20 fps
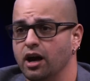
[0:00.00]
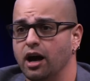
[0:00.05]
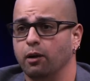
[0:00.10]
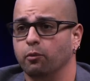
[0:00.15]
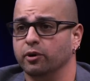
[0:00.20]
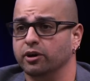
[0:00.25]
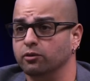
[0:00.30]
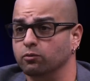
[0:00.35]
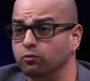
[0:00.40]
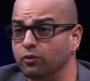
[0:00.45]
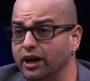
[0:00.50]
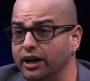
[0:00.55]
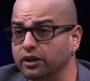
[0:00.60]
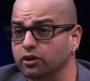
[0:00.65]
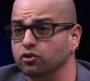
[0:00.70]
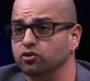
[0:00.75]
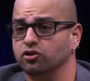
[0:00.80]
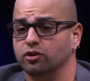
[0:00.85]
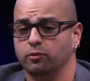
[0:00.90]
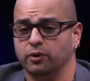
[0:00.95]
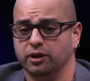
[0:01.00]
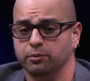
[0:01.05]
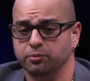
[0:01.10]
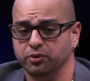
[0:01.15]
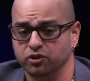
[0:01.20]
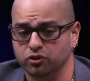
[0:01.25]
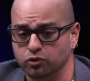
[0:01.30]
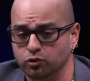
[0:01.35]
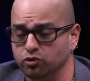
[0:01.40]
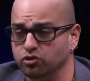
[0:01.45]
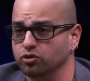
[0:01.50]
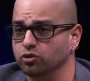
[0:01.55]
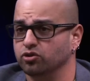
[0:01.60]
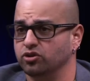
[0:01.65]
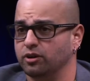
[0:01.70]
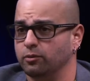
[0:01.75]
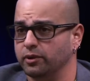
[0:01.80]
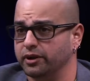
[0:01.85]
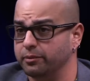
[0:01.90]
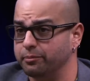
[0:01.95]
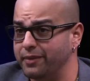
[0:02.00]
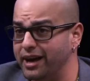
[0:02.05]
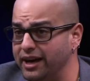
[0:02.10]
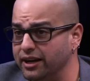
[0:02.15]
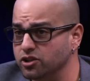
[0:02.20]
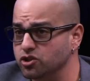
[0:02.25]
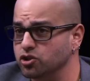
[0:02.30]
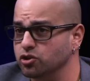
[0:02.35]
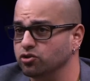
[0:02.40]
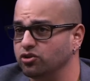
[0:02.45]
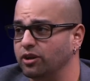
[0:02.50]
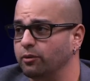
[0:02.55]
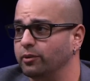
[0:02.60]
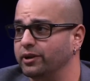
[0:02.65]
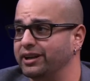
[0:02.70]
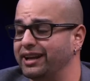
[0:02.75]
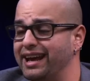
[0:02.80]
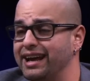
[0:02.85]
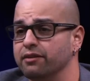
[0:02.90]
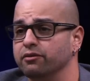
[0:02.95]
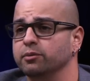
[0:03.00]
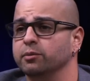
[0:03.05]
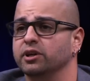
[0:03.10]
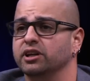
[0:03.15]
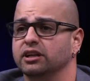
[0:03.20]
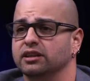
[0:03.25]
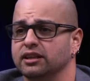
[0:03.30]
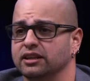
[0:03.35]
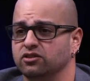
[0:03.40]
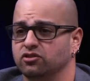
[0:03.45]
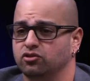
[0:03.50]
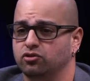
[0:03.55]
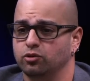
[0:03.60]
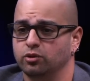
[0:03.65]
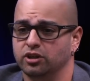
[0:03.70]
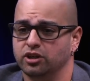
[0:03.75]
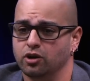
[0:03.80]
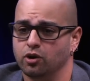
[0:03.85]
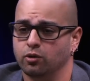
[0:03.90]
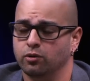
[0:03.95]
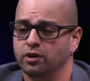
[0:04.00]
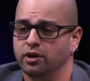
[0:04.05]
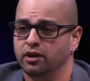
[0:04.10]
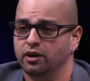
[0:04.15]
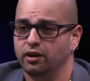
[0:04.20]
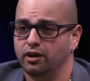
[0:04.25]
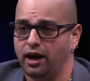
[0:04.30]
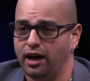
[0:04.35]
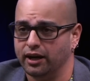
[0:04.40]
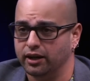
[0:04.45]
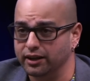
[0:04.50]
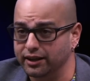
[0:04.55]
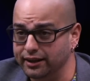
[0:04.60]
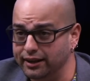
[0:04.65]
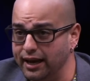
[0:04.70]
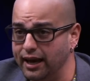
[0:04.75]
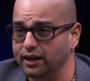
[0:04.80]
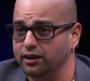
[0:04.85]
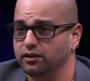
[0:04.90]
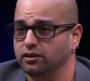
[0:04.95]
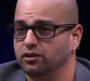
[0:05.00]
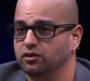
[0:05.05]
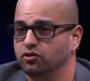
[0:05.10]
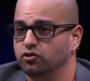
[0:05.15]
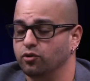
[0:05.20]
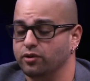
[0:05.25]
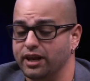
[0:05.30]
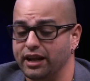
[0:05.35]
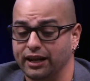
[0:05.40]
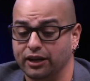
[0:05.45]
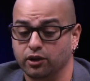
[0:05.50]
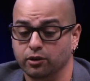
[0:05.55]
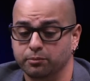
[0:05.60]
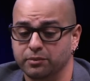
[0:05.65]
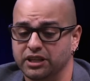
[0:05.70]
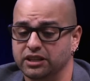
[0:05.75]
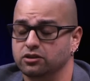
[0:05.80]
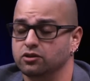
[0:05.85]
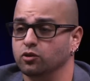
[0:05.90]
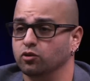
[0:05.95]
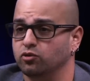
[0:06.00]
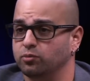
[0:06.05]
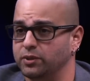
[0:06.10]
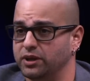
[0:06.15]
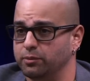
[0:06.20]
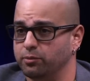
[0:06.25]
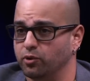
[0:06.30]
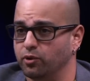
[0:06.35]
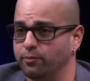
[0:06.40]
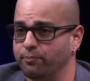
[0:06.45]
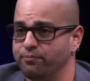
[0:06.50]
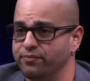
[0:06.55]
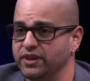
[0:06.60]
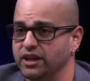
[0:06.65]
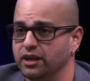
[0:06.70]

I wanted writers, I wanted producers, I wanted managers, I wanted everybody in that studio I could get so that I could meet those people.